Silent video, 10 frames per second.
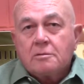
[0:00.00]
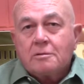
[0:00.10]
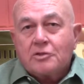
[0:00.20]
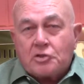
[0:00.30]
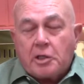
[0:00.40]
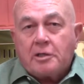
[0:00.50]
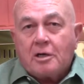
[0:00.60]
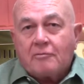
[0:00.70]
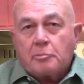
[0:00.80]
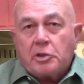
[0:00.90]
the state
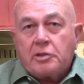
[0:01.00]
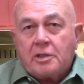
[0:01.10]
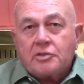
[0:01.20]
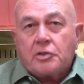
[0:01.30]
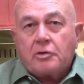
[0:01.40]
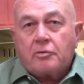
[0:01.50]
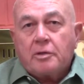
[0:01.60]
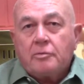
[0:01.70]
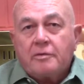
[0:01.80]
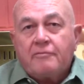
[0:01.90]
government doesn't agree
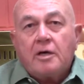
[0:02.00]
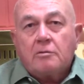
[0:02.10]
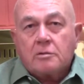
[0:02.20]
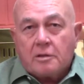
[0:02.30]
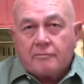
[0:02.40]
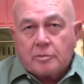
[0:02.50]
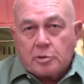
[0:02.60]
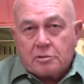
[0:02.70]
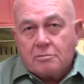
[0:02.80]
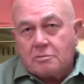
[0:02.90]
with the federal
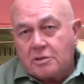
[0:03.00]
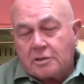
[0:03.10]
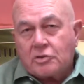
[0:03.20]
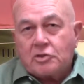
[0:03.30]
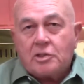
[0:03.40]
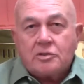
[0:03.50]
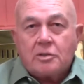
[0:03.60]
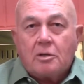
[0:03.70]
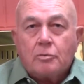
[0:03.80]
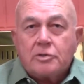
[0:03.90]
government. Texas doesn't
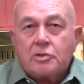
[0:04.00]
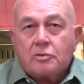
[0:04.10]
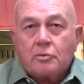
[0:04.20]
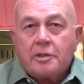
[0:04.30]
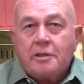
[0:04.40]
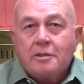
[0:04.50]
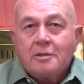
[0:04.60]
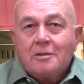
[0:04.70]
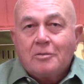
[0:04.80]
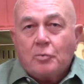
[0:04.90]
always agree
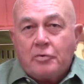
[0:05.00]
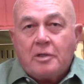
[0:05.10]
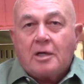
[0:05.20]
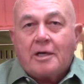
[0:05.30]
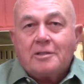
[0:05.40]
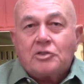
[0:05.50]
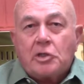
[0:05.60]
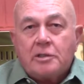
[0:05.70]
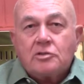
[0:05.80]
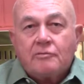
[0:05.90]
with the United
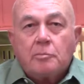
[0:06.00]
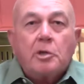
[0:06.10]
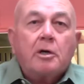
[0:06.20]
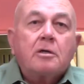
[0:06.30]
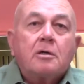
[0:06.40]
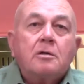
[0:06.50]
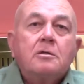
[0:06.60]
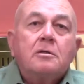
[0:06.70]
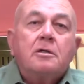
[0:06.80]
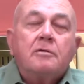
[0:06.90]
States of America.
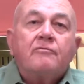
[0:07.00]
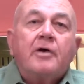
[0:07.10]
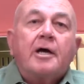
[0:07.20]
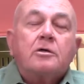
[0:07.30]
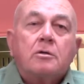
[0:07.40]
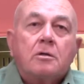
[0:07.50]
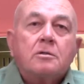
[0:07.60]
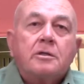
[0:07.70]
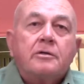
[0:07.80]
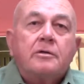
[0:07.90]
And in fact,
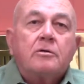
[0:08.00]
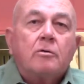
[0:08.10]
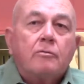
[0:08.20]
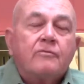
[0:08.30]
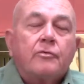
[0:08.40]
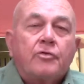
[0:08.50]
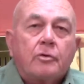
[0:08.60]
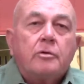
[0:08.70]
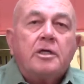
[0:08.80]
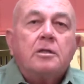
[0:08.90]
currently there are over
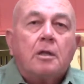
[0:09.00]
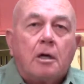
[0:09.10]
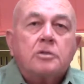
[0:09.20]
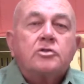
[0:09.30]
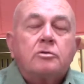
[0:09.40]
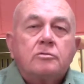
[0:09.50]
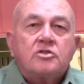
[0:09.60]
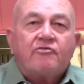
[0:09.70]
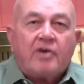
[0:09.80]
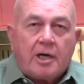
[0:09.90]
30 lawsuits
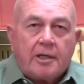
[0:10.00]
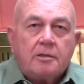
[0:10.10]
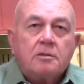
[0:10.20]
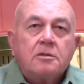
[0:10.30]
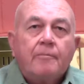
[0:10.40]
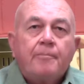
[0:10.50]
filed